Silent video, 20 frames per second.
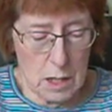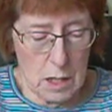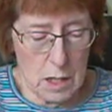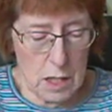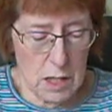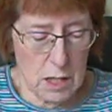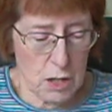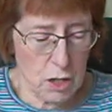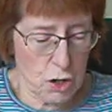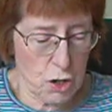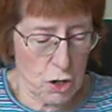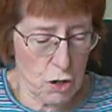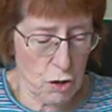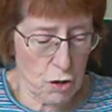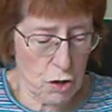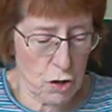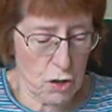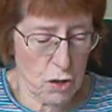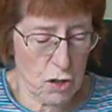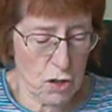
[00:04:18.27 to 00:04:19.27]
it's
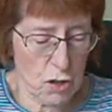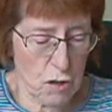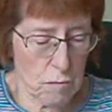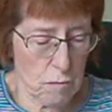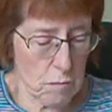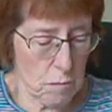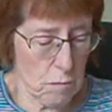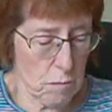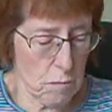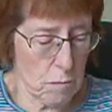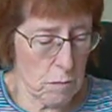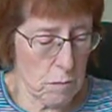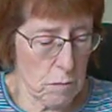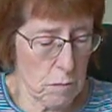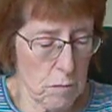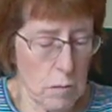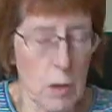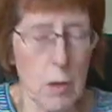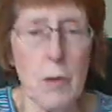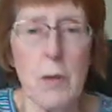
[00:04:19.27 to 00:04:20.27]
just,
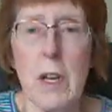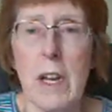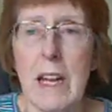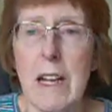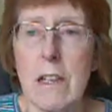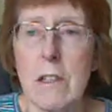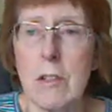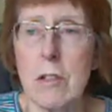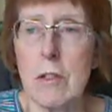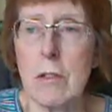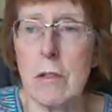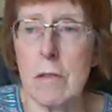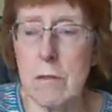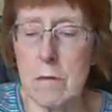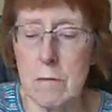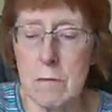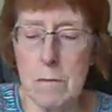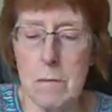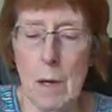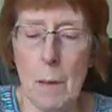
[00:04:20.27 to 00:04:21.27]
you knit
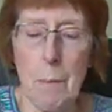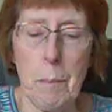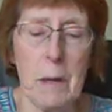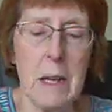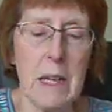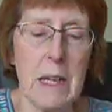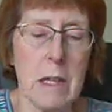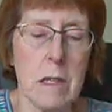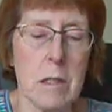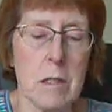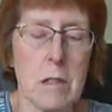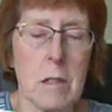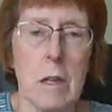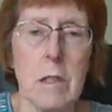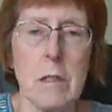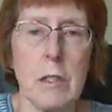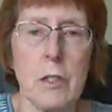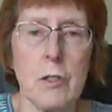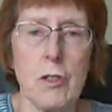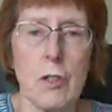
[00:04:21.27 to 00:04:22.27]
a piece
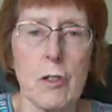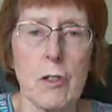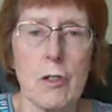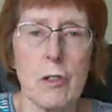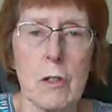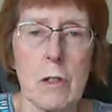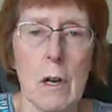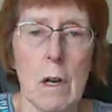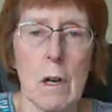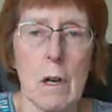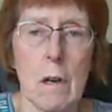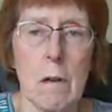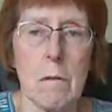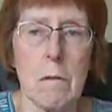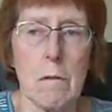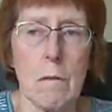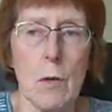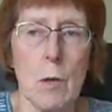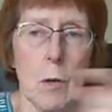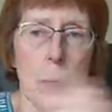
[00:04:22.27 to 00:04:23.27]
and you just
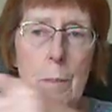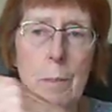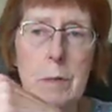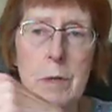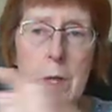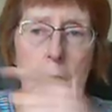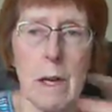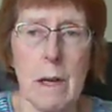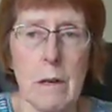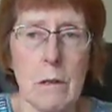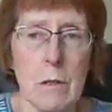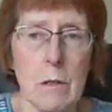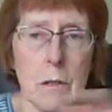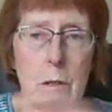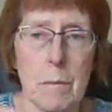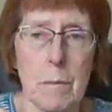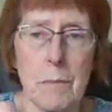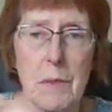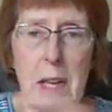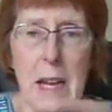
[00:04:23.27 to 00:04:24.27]
go up, down,
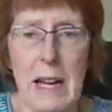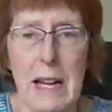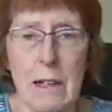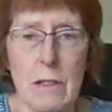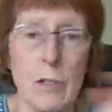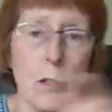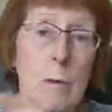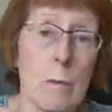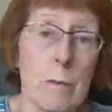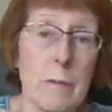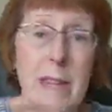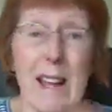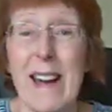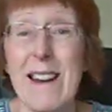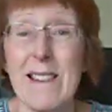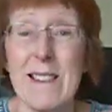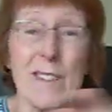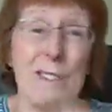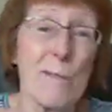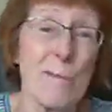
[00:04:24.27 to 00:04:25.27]
up, down, up,
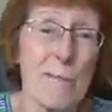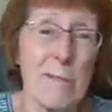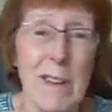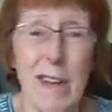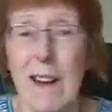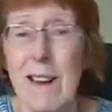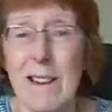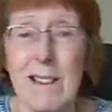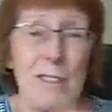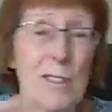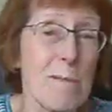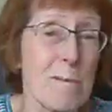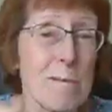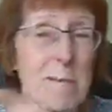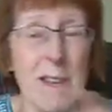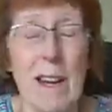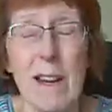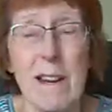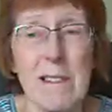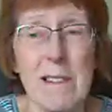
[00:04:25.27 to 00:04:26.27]
down, up, down, up,
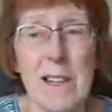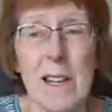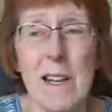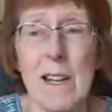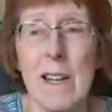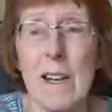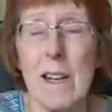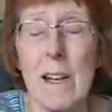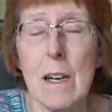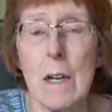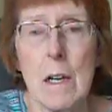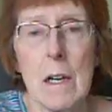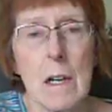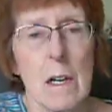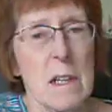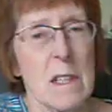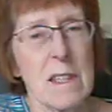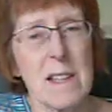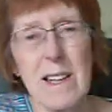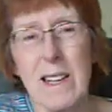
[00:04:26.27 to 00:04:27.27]
down.
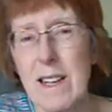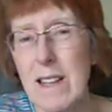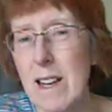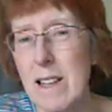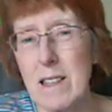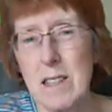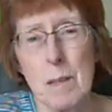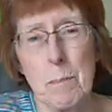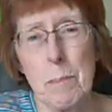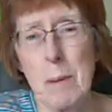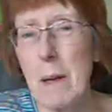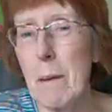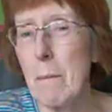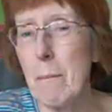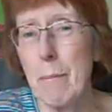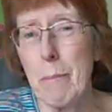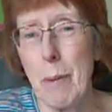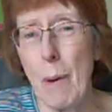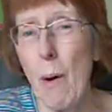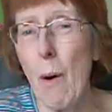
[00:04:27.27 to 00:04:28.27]
But it gets a bit
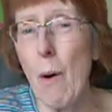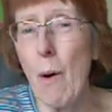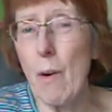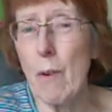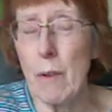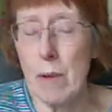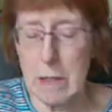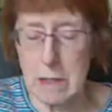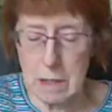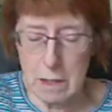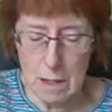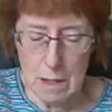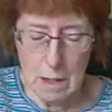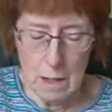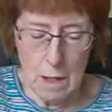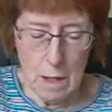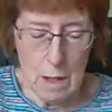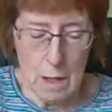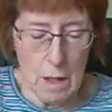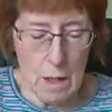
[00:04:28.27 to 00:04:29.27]
boring.
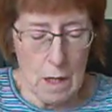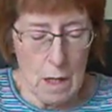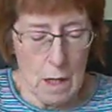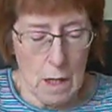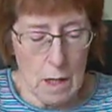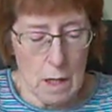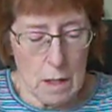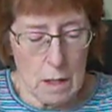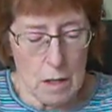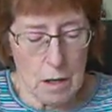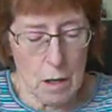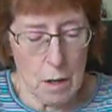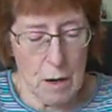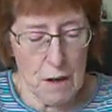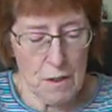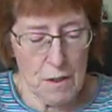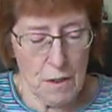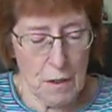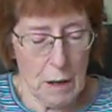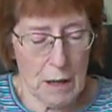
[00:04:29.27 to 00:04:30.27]
So
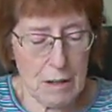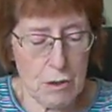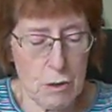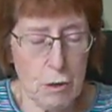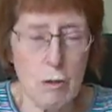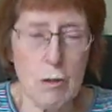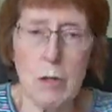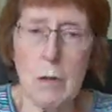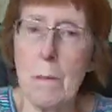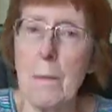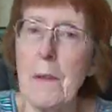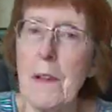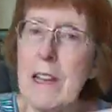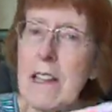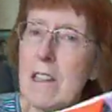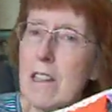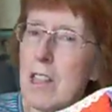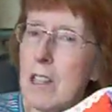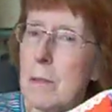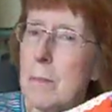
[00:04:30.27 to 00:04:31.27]
I thought I'll do
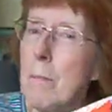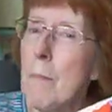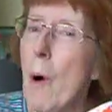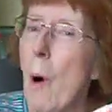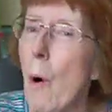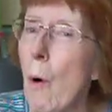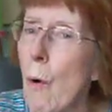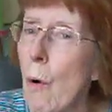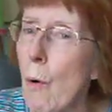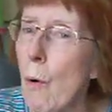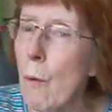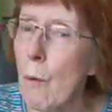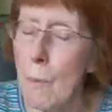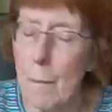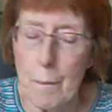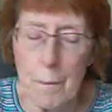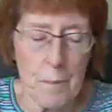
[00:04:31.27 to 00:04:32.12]
something small